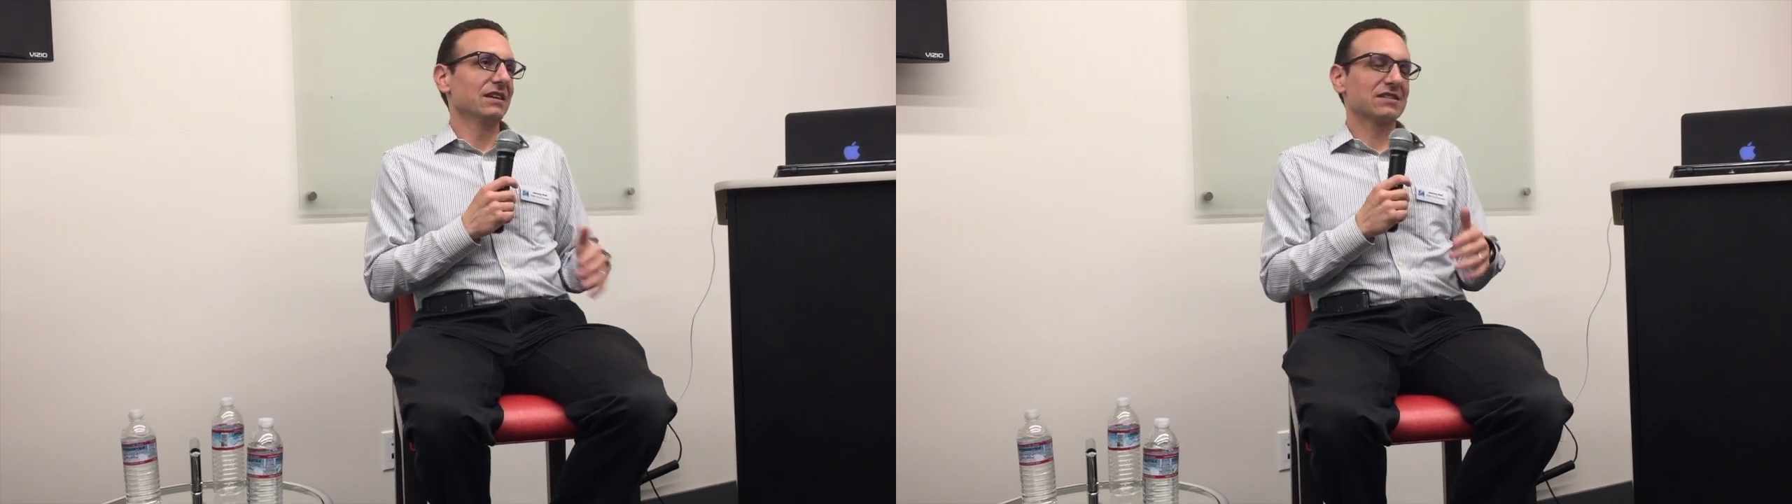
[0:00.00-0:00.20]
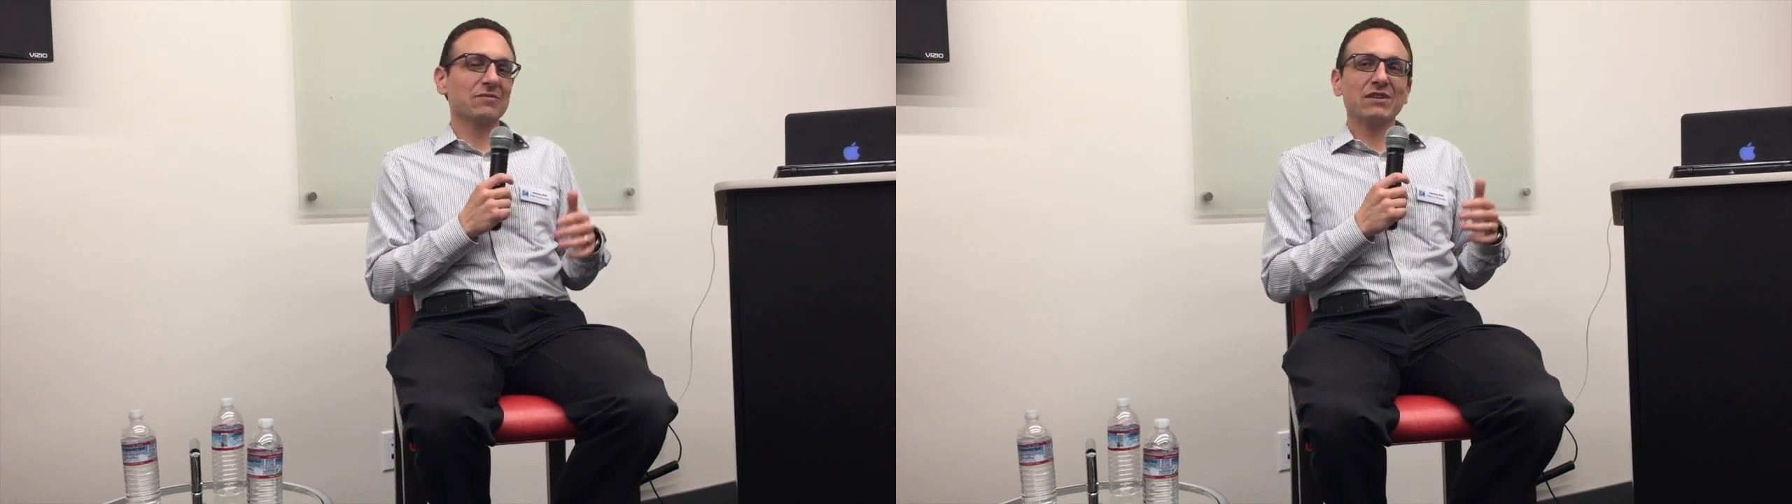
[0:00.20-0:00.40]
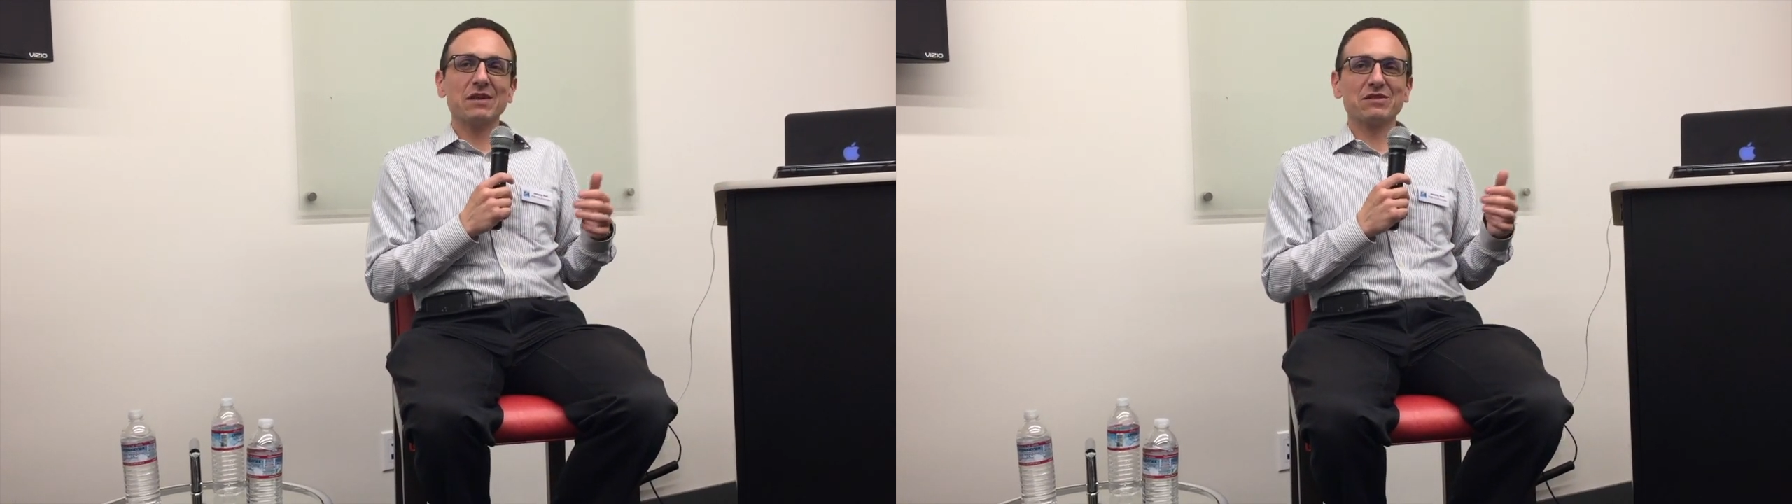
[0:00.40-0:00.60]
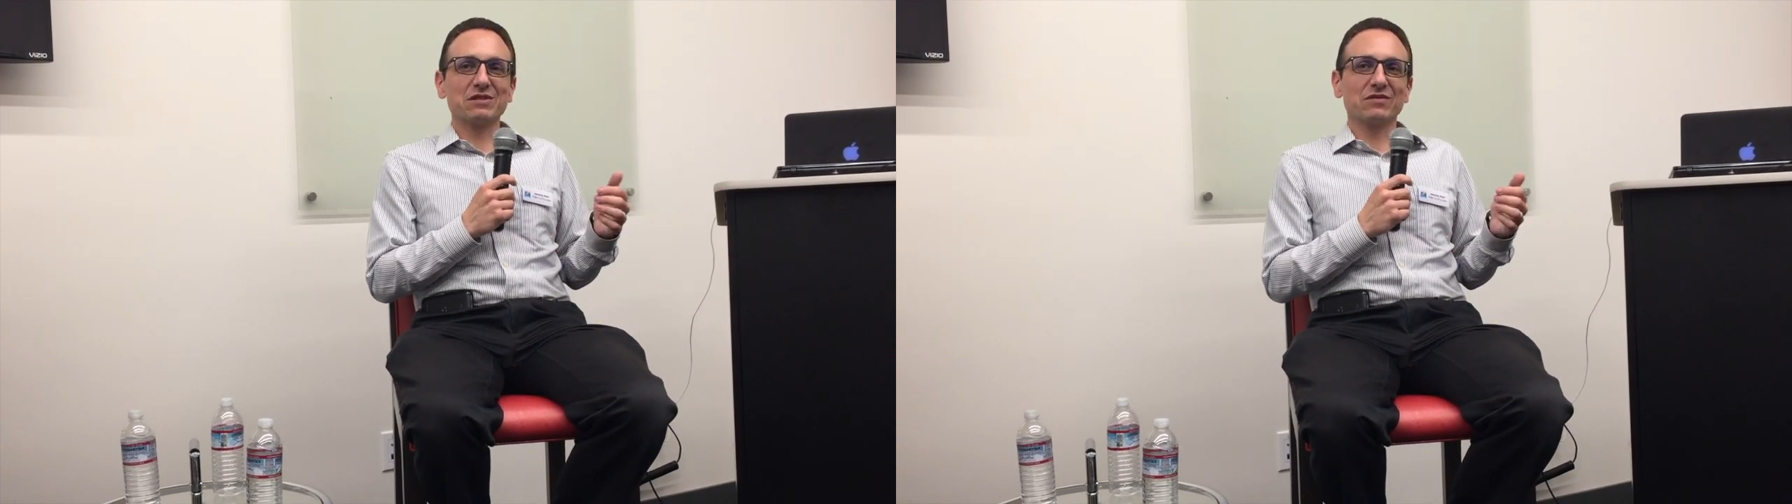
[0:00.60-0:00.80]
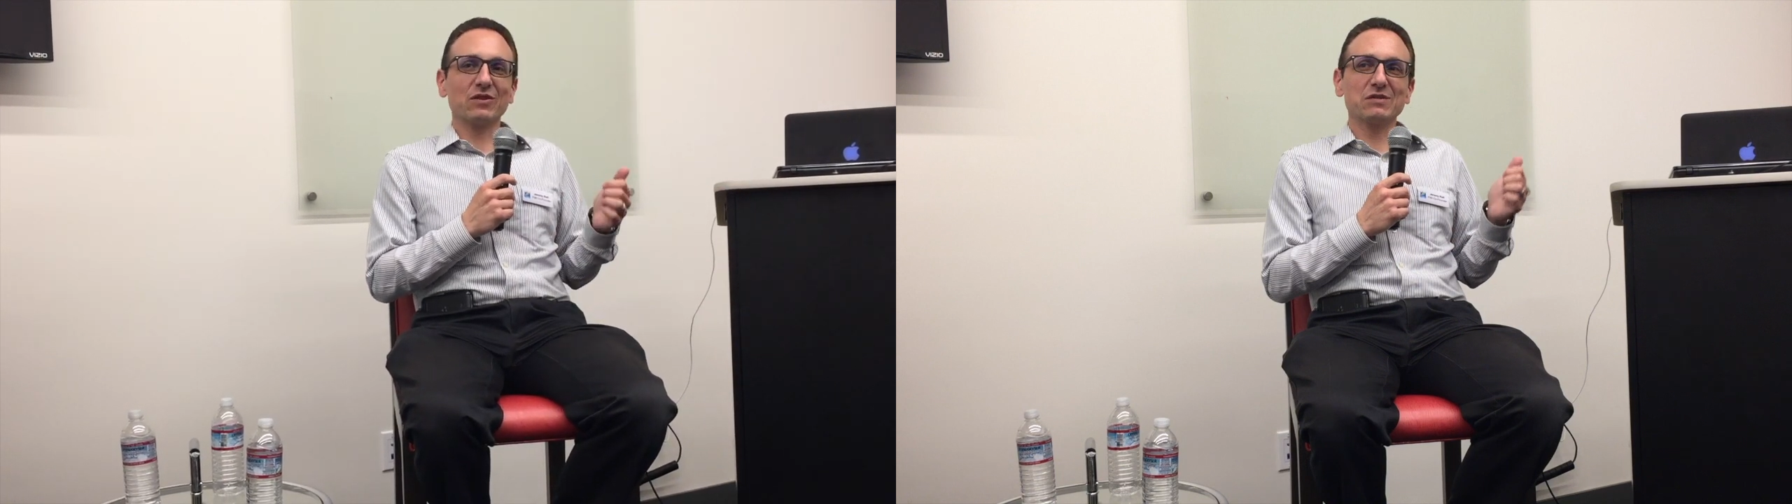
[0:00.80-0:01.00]
Sometimes there's
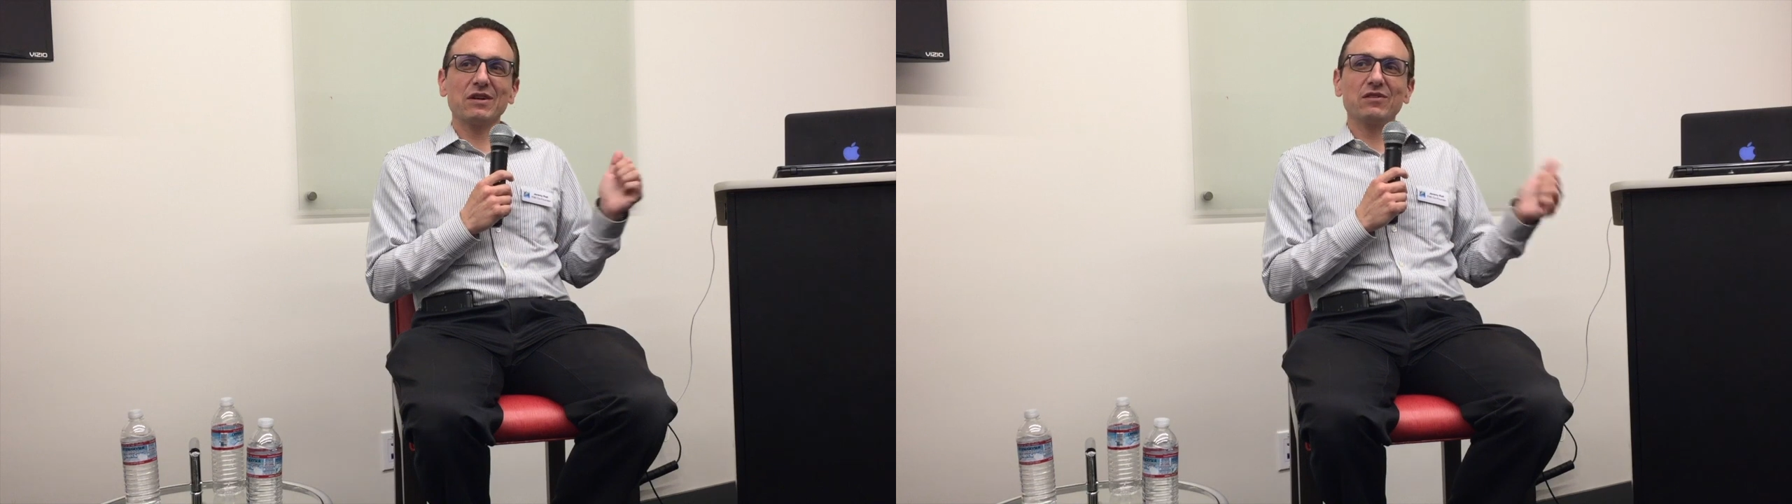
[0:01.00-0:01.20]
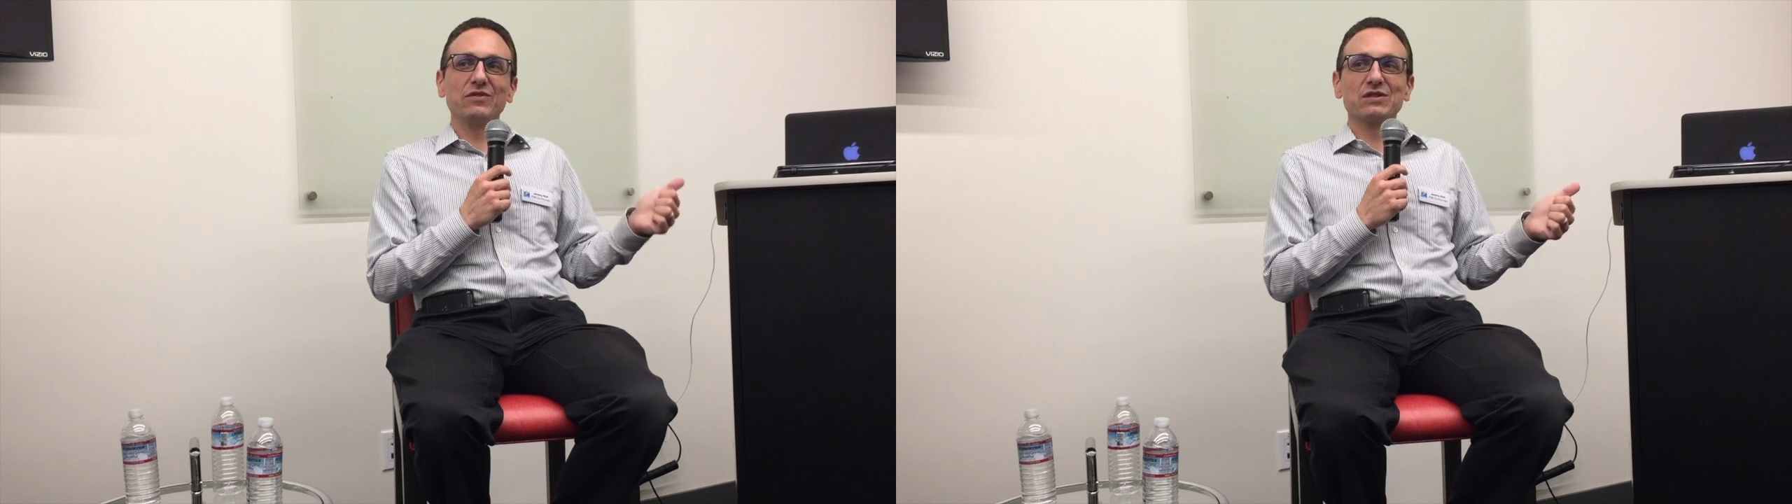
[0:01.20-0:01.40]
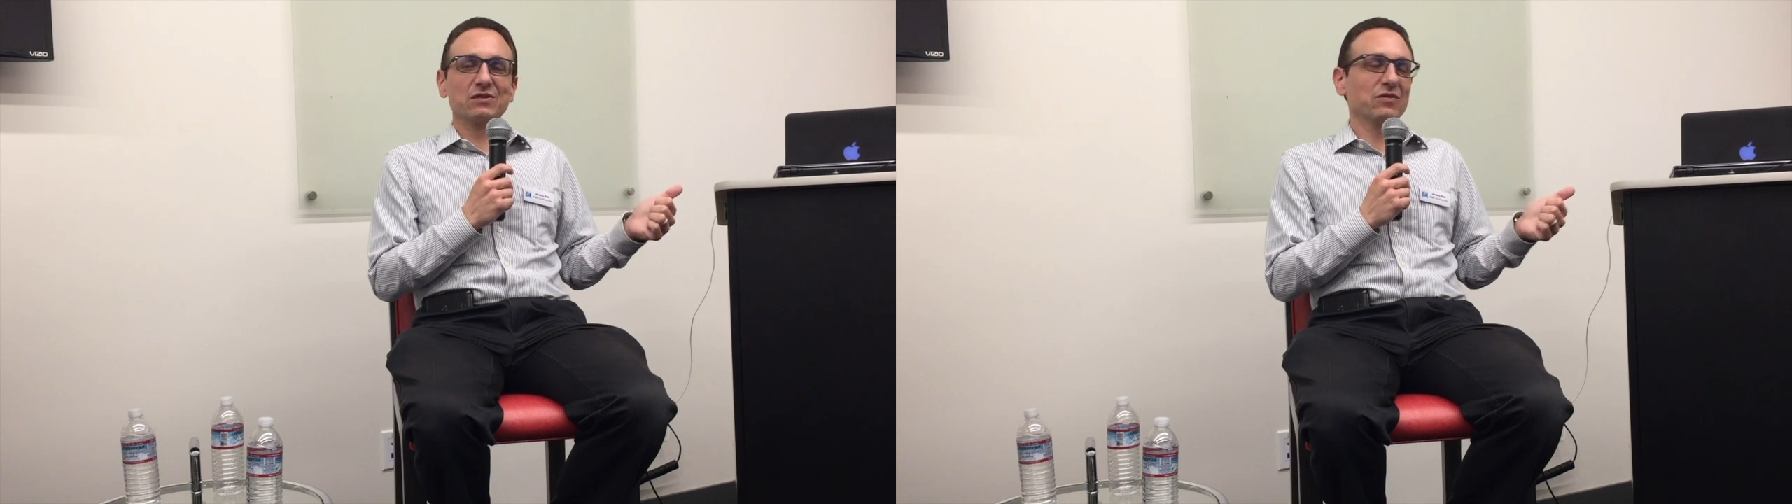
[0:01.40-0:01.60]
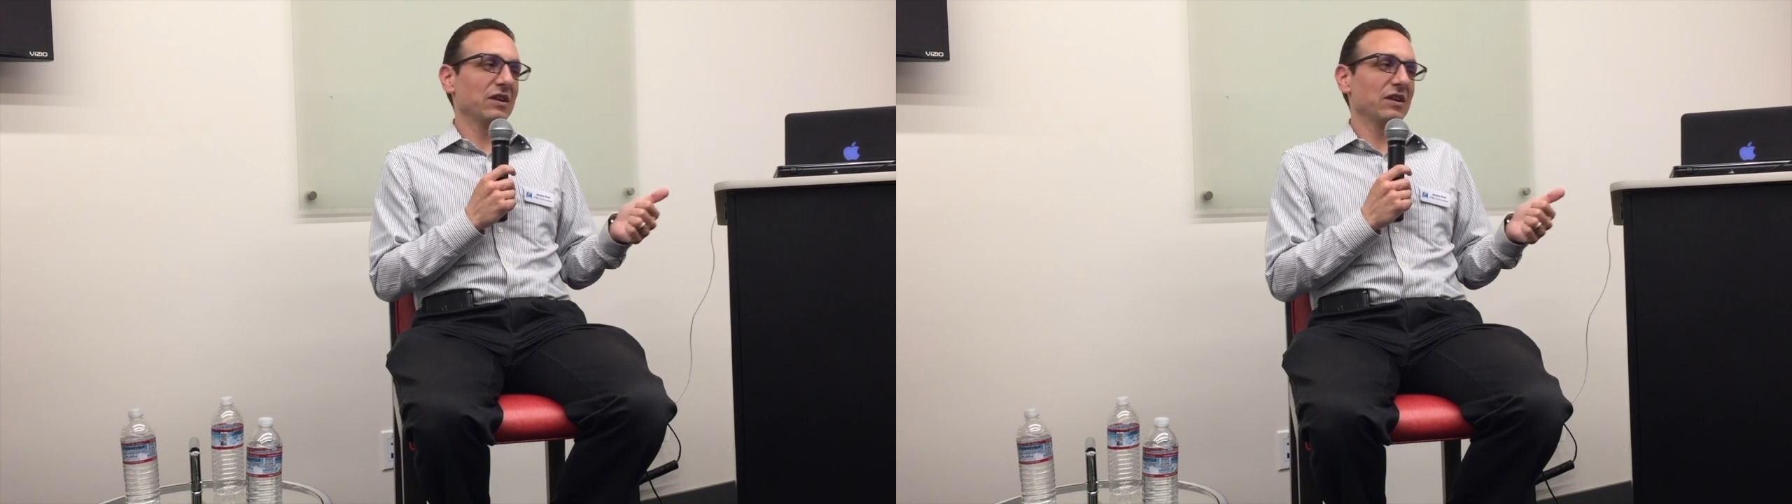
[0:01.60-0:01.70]
a first right refusal